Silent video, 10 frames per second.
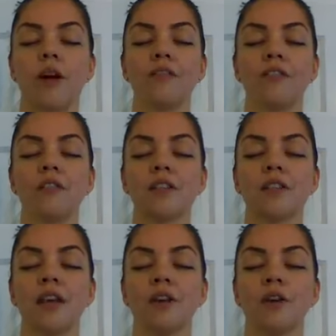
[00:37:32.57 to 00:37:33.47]
Wherever
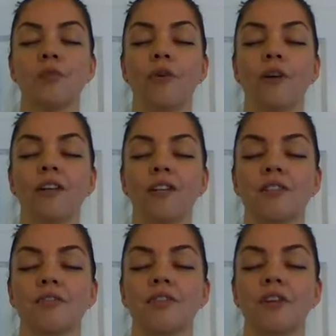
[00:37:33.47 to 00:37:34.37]
this anchor point
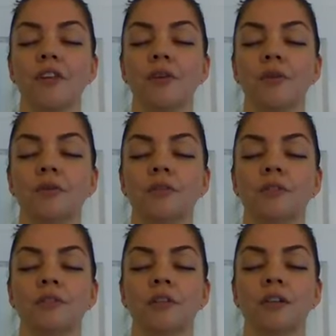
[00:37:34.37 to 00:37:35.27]
is for you,
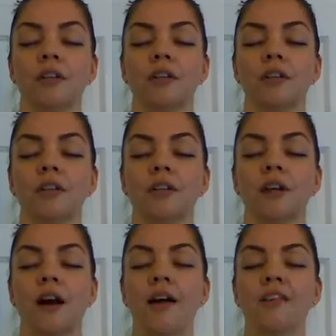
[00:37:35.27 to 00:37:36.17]

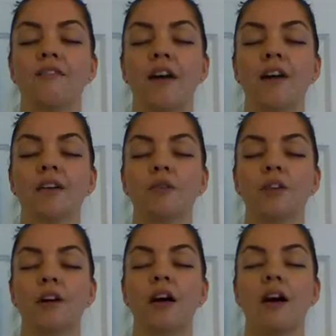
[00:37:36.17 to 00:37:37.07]
I invite
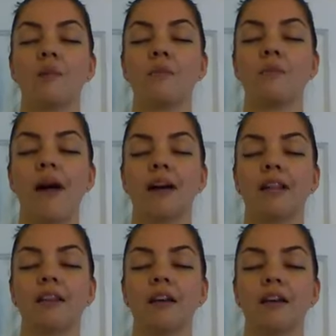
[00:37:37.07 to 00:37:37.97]
you to come
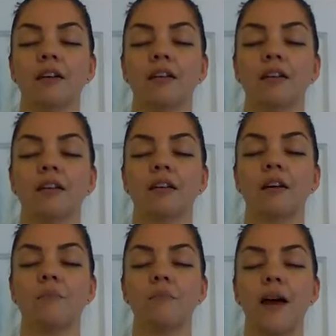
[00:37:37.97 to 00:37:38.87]
back there,
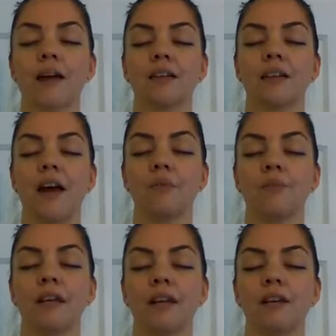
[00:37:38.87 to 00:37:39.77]
come back to
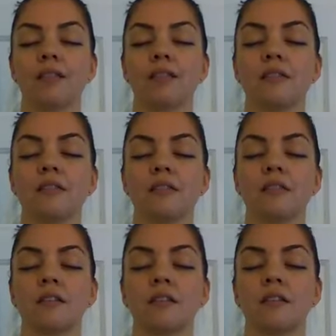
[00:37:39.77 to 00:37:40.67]
that place,
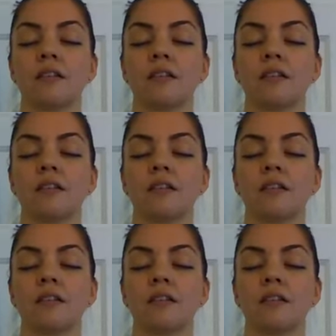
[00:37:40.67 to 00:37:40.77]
